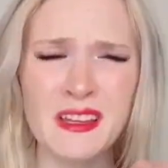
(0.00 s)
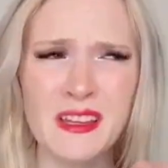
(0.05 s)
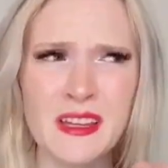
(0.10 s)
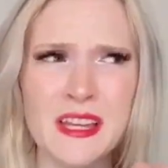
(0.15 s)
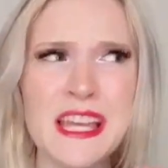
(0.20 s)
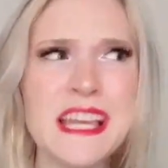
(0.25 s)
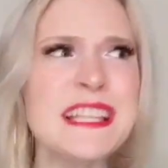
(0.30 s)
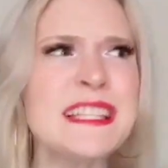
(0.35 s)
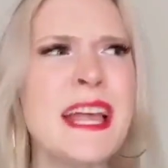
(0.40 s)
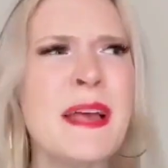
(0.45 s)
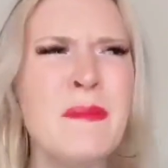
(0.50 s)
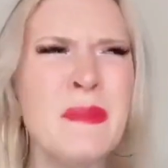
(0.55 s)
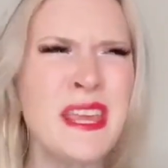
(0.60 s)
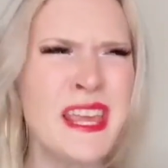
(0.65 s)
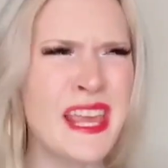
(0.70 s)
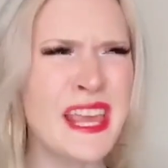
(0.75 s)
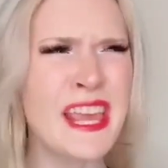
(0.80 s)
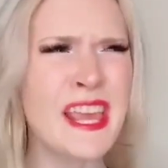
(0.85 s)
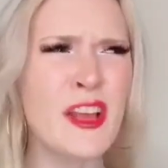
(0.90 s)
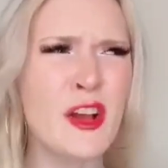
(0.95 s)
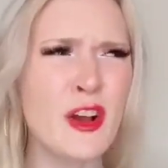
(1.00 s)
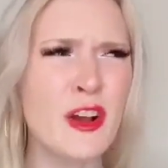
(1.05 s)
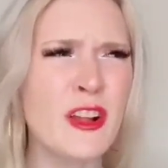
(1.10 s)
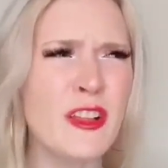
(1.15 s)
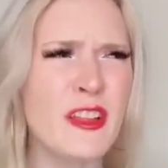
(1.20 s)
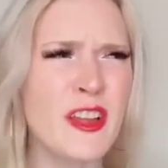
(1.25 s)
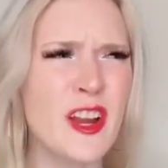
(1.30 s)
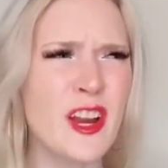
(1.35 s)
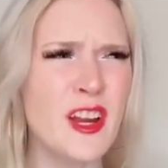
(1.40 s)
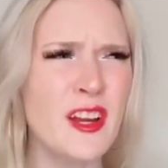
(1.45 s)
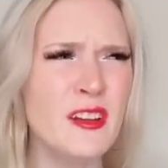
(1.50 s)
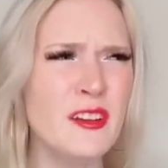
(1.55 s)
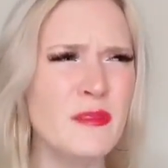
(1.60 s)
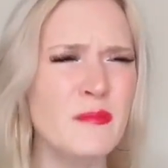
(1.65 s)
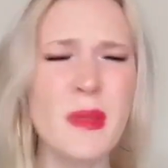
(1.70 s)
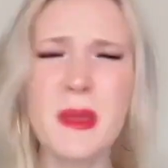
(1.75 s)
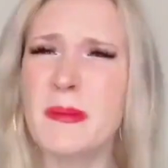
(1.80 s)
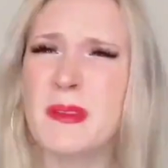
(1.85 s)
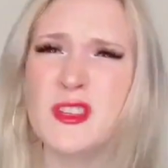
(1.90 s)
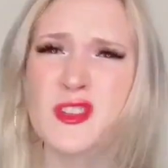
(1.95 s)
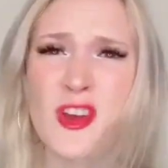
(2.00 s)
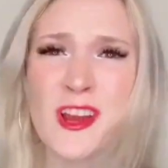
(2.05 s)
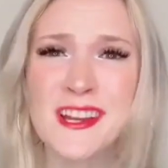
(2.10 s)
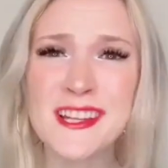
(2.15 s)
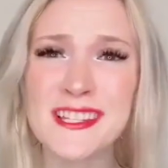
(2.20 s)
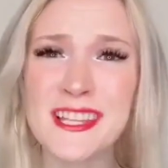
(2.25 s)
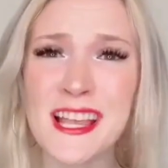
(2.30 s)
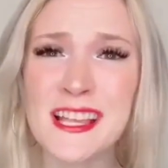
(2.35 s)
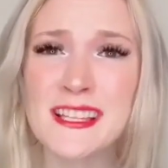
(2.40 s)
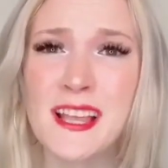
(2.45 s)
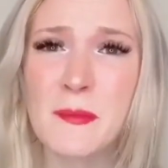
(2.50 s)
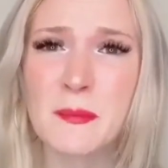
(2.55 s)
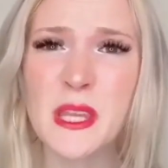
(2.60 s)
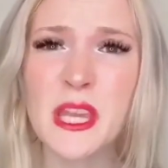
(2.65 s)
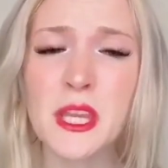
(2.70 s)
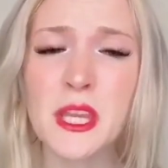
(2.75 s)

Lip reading: He sent me E earlier. Maybe he's trying to say something?